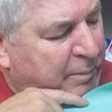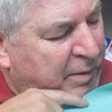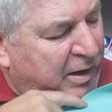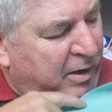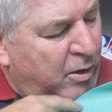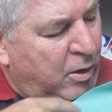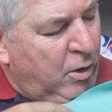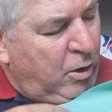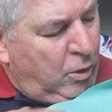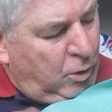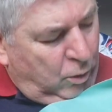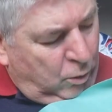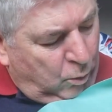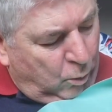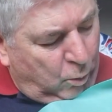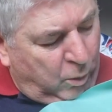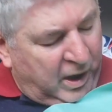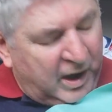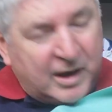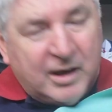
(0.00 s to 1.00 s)
But
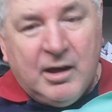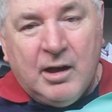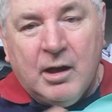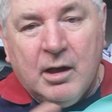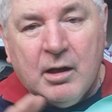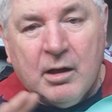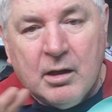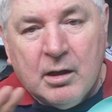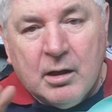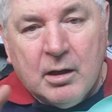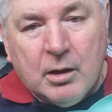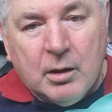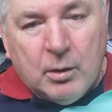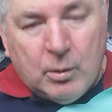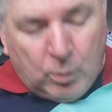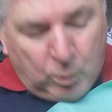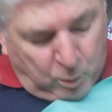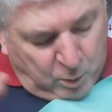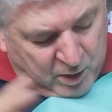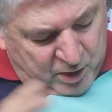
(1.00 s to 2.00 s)
when
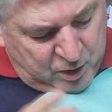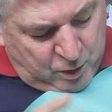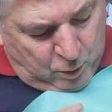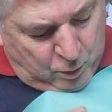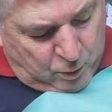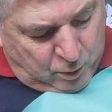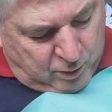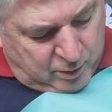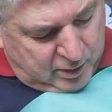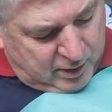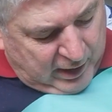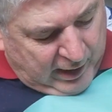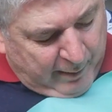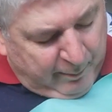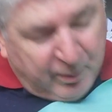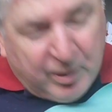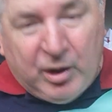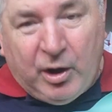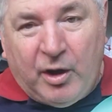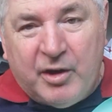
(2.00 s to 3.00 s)
you're
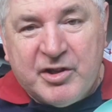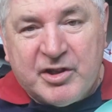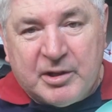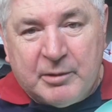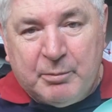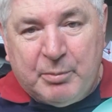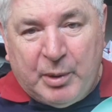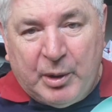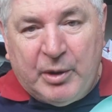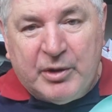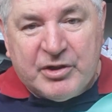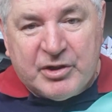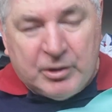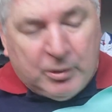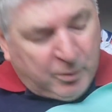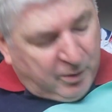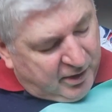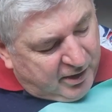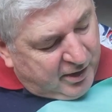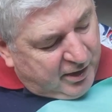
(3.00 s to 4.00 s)
up close and
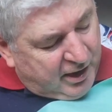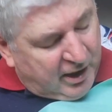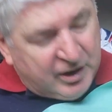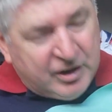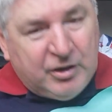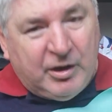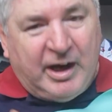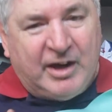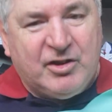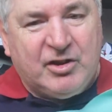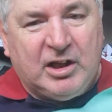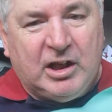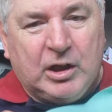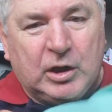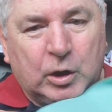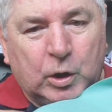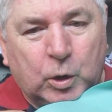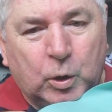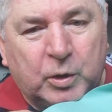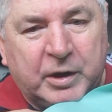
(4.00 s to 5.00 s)
personal with it and you're actually
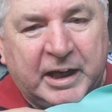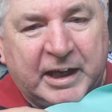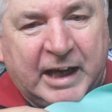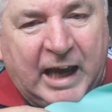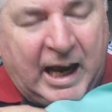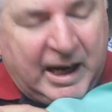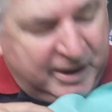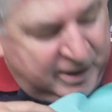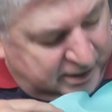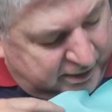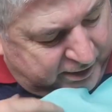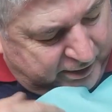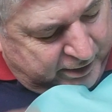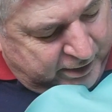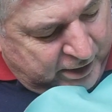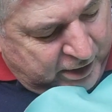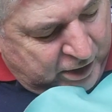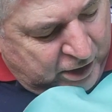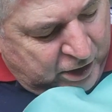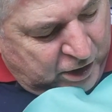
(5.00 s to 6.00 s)
looking at it,
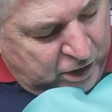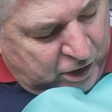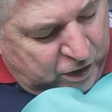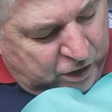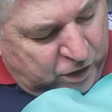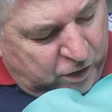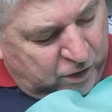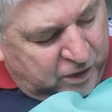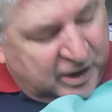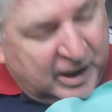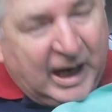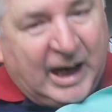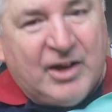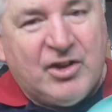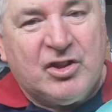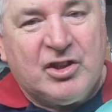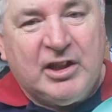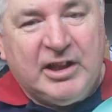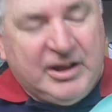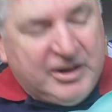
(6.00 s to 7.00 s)
you can
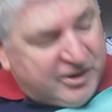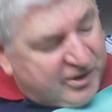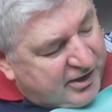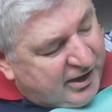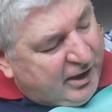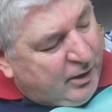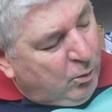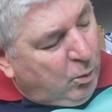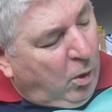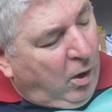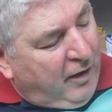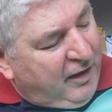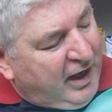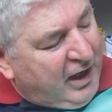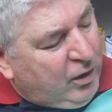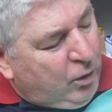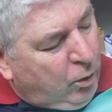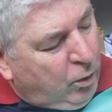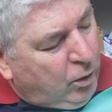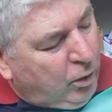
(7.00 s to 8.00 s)
actually see why
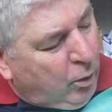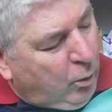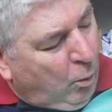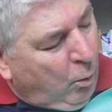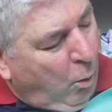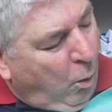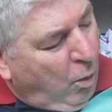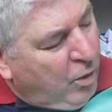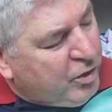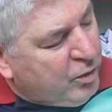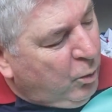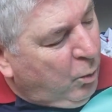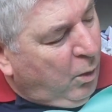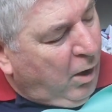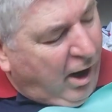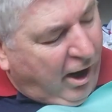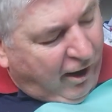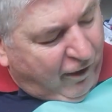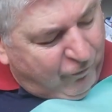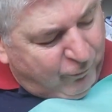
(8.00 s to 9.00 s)
they call it water
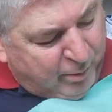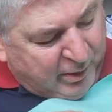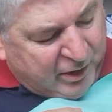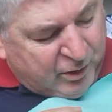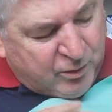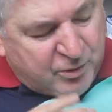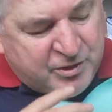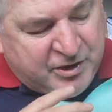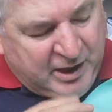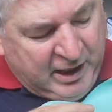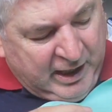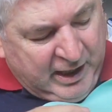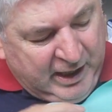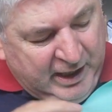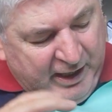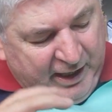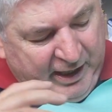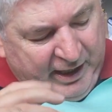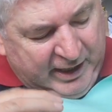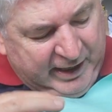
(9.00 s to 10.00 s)
wave, because
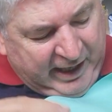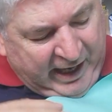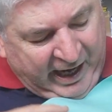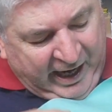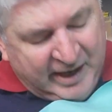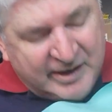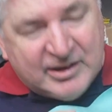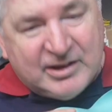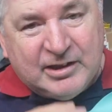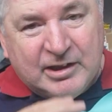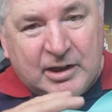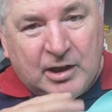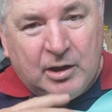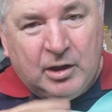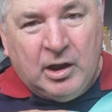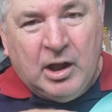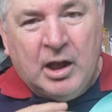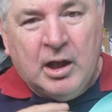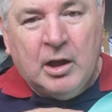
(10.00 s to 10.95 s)
it has little,